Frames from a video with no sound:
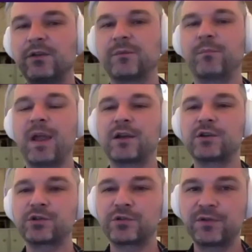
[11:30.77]
make
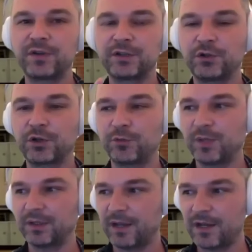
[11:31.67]
sure that your
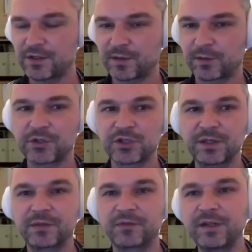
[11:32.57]
documentation search
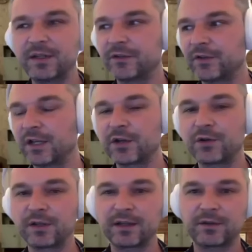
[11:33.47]
is really, really
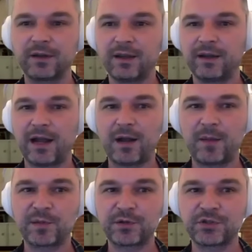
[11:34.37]
good. Like I'm
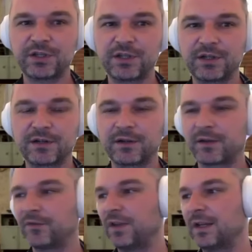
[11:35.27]
searching here, like
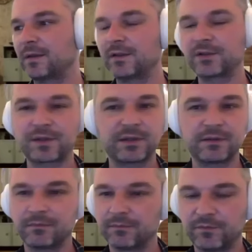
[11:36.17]
things
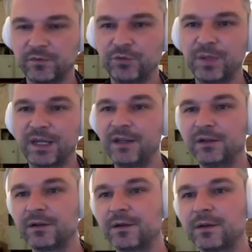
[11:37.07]
interesting to
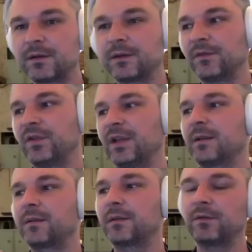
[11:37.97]
beginners,
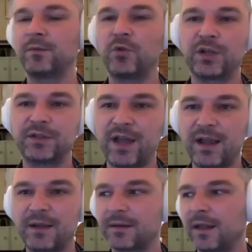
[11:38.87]
things to more
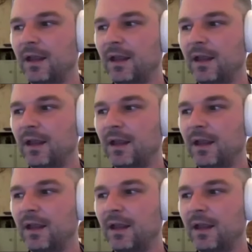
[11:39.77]
advanced,